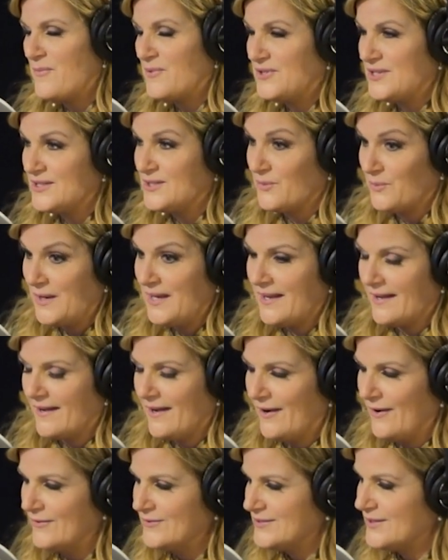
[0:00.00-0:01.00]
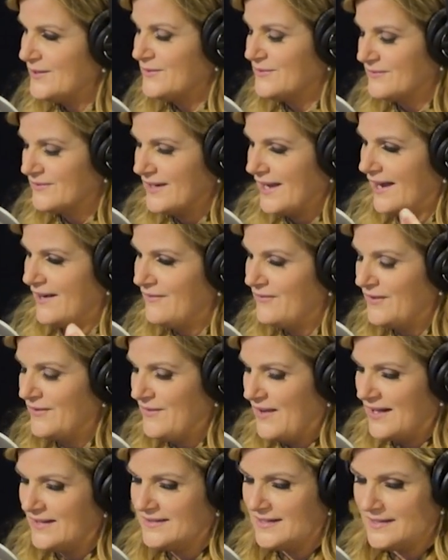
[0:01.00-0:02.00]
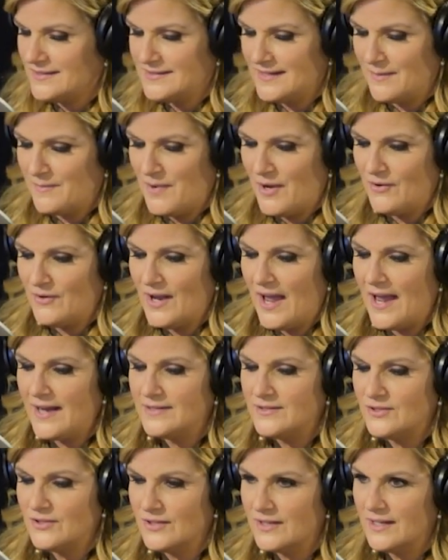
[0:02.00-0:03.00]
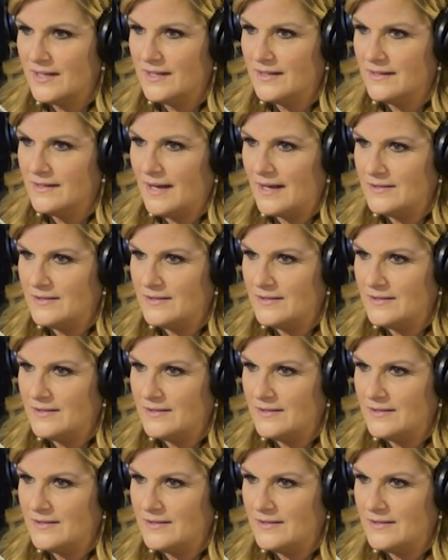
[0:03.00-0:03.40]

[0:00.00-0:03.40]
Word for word: which is a week ago, so kind of in Valentine's Day mode, I took it.